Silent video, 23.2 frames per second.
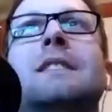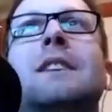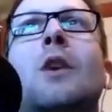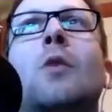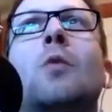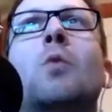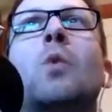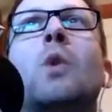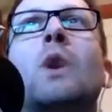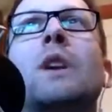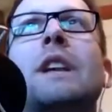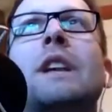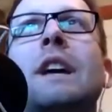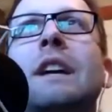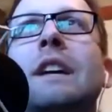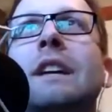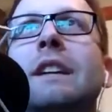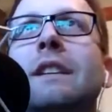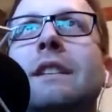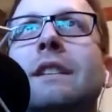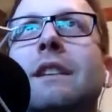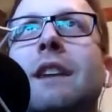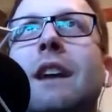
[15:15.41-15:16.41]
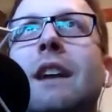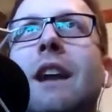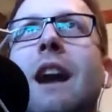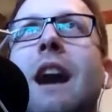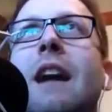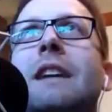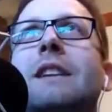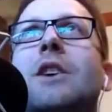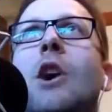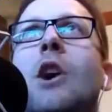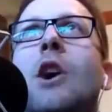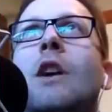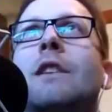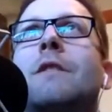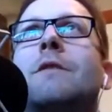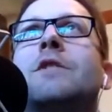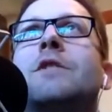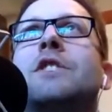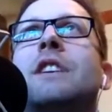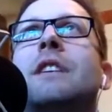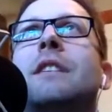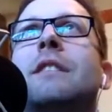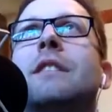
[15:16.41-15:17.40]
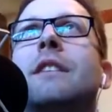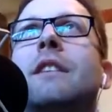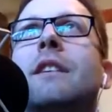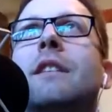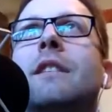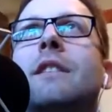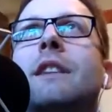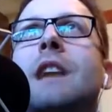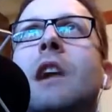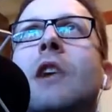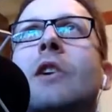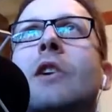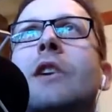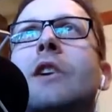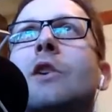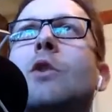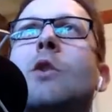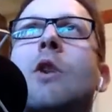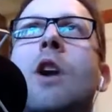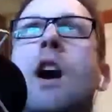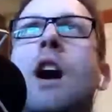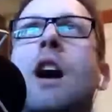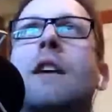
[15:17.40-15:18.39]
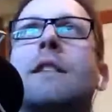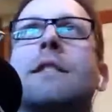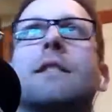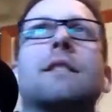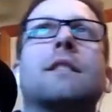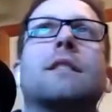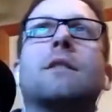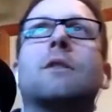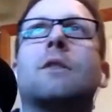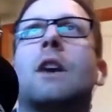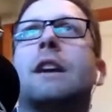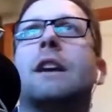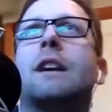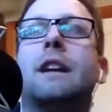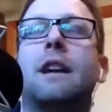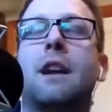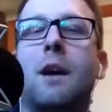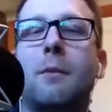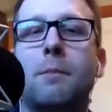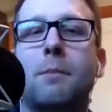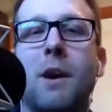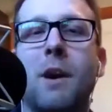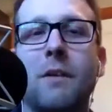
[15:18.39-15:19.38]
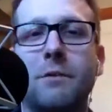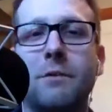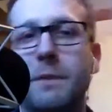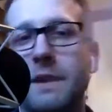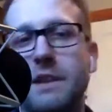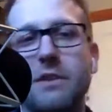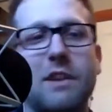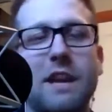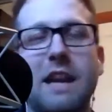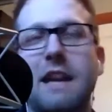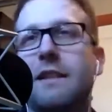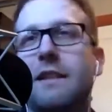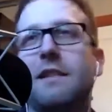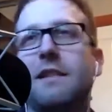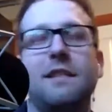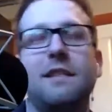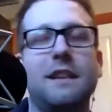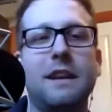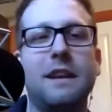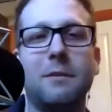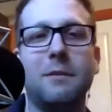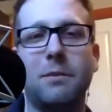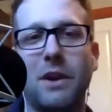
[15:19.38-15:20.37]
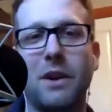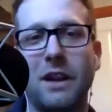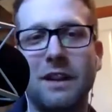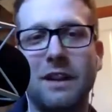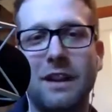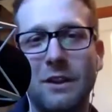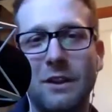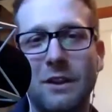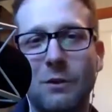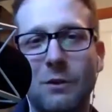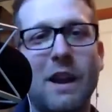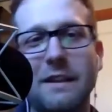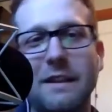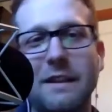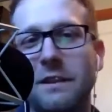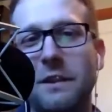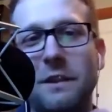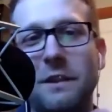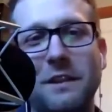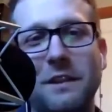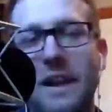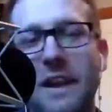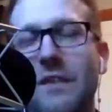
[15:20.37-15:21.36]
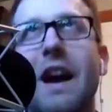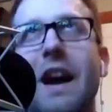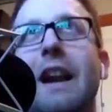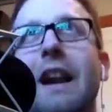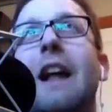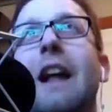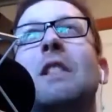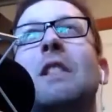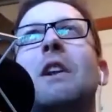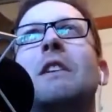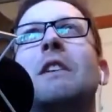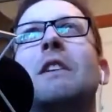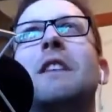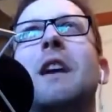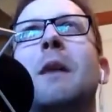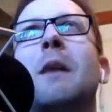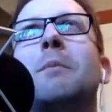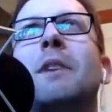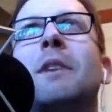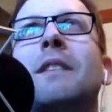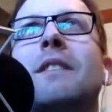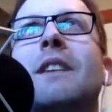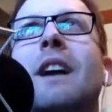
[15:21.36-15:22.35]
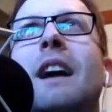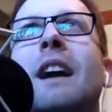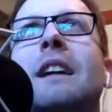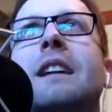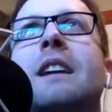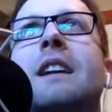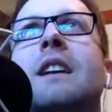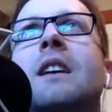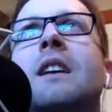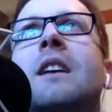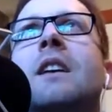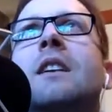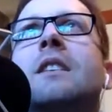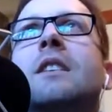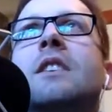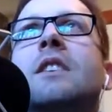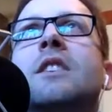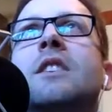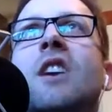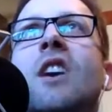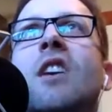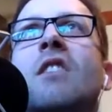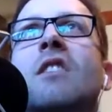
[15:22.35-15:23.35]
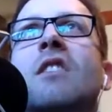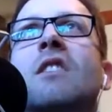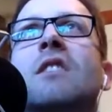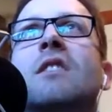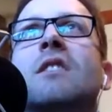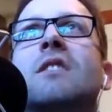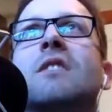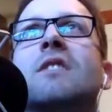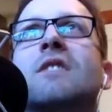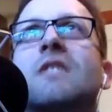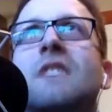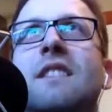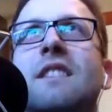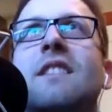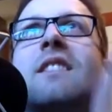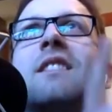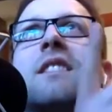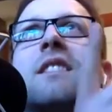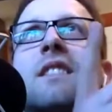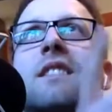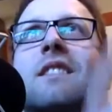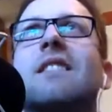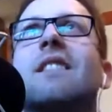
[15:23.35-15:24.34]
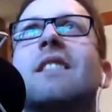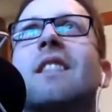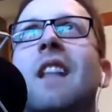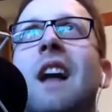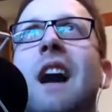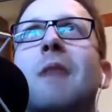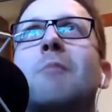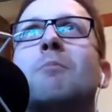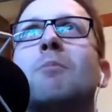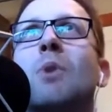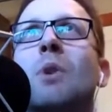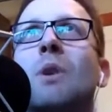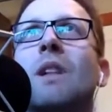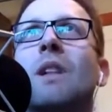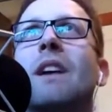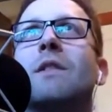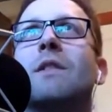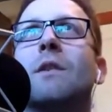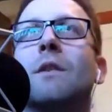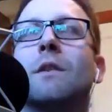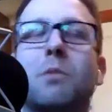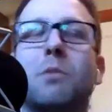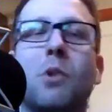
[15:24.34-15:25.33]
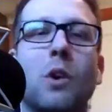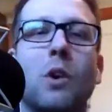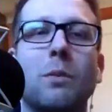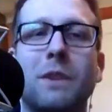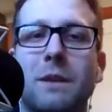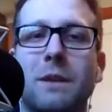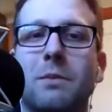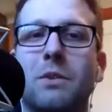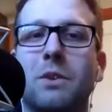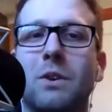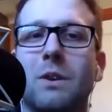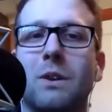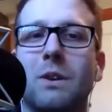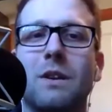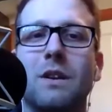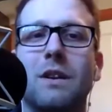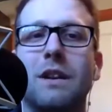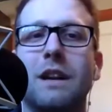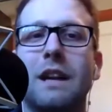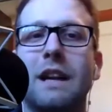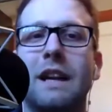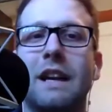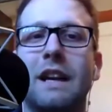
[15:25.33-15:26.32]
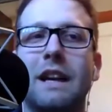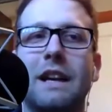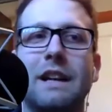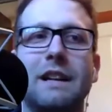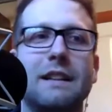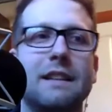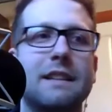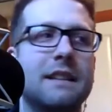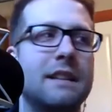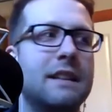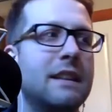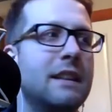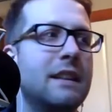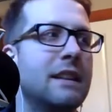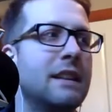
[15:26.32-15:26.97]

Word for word: a wooden kind of icon of Jesus carrying a cross right above me. You can't see it, but right as you said that, I looked up and I was like, you know, Jesus looks a lot more like those poor people. And